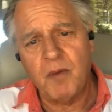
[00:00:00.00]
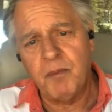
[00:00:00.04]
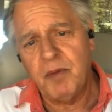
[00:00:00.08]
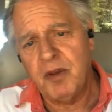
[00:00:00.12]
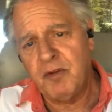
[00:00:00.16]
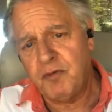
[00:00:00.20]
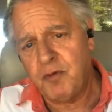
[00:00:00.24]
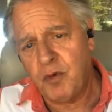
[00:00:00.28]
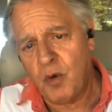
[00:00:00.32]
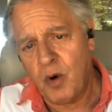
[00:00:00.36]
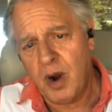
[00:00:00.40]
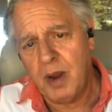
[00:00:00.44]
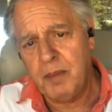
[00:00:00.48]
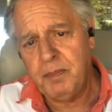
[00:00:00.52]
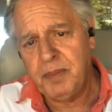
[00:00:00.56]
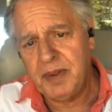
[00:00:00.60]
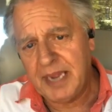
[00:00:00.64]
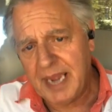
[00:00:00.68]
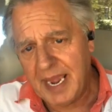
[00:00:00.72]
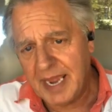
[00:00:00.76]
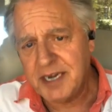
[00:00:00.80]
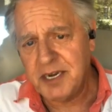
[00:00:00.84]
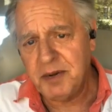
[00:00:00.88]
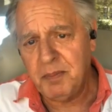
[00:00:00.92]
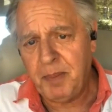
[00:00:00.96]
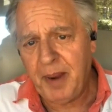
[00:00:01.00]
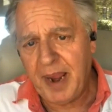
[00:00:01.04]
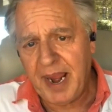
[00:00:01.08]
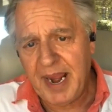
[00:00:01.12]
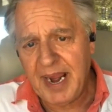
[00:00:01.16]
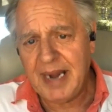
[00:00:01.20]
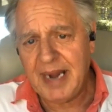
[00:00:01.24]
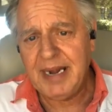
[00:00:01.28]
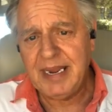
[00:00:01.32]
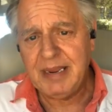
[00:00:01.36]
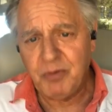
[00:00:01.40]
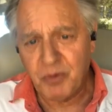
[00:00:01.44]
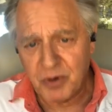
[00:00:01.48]
before I began to
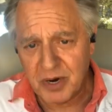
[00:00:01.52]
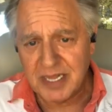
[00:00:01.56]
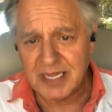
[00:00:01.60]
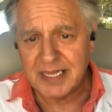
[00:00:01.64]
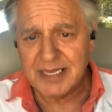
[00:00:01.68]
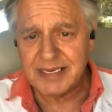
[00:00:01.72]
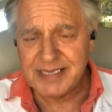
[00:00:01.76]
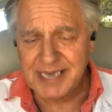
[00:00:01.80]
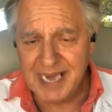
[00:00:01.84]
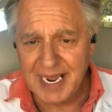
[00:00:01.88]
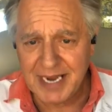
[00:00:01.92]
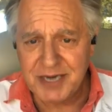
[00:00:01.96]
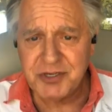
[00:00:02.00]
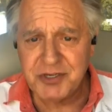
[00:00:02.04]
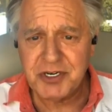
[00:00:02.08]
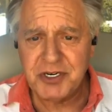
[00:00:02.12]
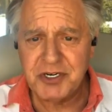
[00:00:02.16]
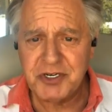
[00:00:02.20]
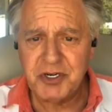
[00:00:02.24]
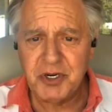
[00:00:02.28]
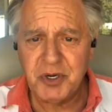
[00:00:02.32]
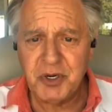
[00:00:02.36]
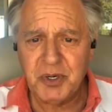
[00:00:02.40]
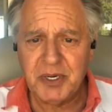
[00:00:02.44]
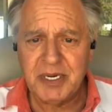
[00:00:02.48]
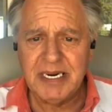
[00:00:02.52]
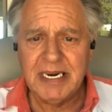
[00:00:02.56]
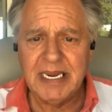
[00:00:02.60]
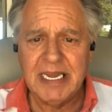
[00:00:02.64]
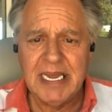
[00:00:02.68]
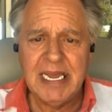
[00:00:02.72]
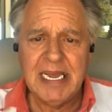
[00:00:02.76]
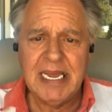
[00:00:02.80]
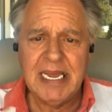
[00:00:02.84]
pay any real attention to it.